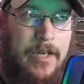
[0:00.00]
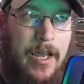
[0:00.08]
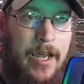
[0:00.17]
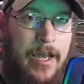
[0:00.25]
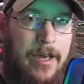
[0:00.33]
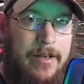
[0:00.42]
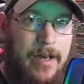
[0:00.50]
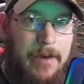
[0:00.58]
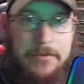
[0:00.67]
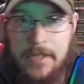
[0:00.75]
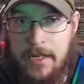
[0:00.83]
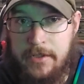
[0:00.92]
And I
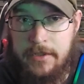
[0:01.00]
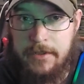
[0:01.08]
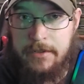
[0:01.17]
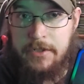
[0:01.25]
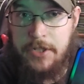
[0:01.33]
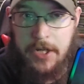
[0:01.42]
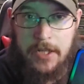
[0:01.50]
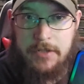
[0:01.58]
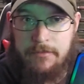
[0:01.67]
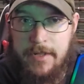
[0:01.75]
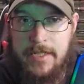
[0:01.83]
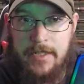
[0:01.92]
was actually just
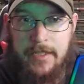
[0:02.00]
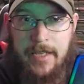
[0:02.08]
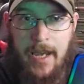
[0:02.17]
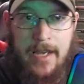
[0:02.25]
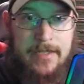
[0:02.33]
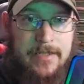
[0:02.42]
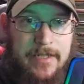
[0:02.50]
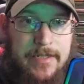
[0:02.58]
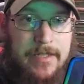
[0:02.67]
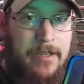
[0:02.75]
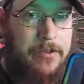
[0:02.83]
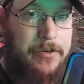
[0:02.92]
recently asked this
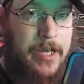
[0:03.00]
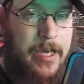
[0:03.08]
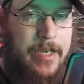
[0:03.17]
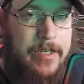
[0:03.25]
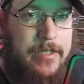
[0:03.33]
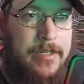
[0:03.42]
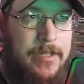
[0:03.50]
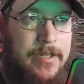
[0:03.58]
the other day,